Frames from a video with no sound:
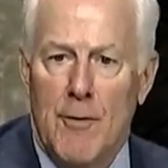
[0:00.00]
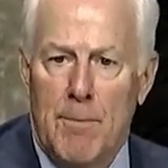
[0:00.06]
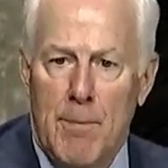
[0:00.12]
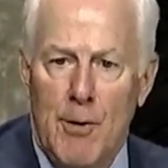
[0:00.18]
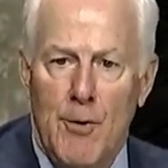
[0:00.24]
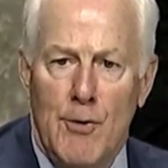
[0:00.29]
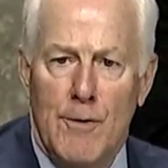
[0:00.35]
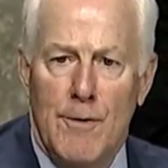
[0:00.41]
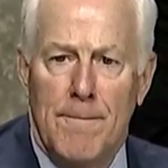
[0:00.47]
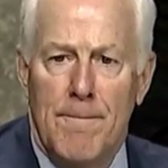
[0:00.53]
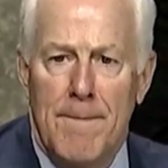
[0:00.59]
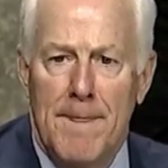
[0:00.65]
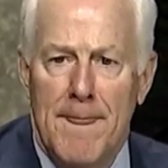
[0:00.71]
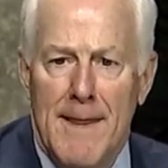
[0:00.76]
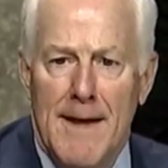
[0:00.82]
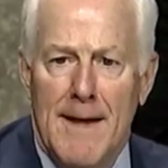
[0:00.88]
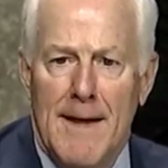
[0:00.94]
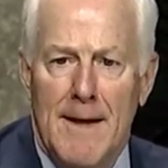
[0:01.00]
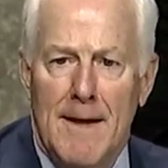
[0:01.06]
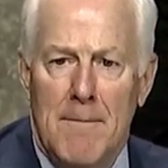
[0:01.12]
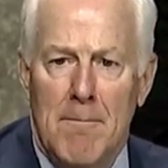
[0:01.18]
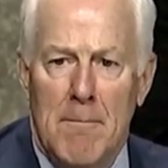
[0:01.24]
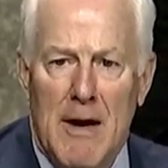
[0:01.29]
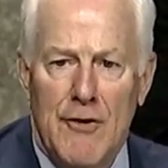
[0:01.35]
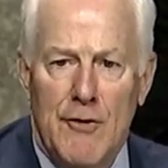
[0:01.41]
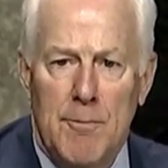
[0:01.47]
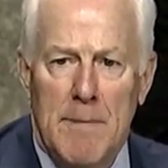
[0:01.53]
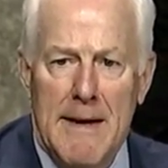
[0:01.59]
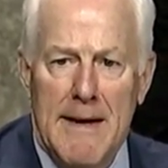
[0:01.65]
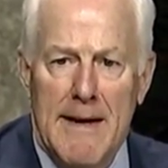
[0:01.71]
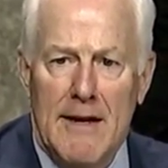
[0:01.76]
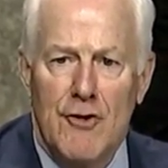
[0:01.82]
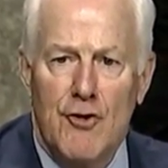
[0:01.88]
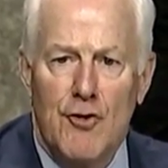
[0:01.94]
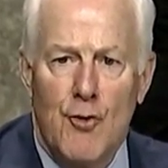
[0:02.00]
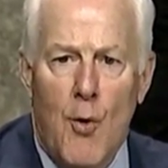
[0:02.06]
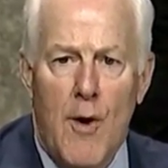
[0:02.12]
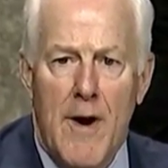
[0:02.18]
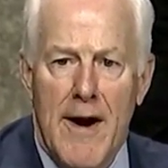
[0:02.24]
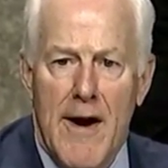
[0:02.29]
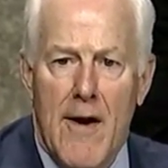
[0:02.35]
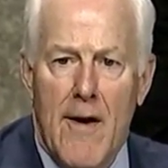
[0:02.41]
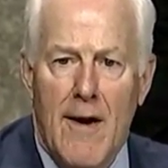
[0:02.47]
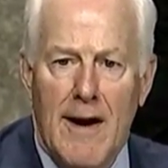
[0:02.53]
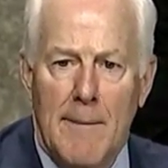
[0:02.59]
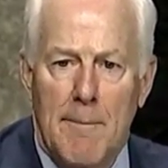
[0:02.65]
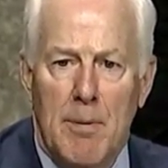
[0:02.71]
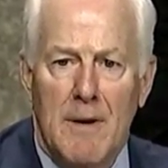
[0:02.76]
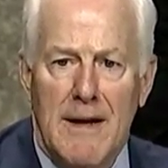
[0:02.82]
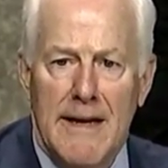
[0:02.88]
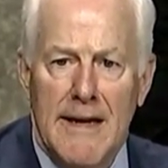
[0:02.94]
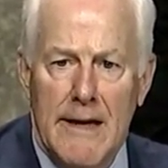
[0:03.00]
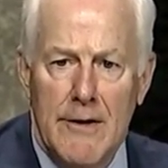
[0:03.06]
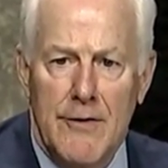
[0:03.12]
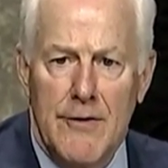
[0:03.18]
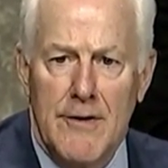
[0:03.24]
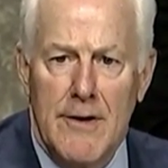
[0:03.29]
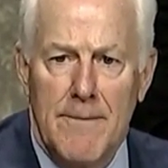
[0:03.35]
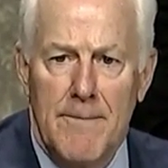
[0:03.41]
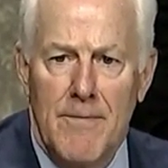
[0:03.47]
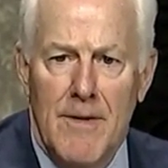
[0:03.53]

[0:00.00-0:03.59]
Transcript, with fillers: Putin must be extraordinarily pleased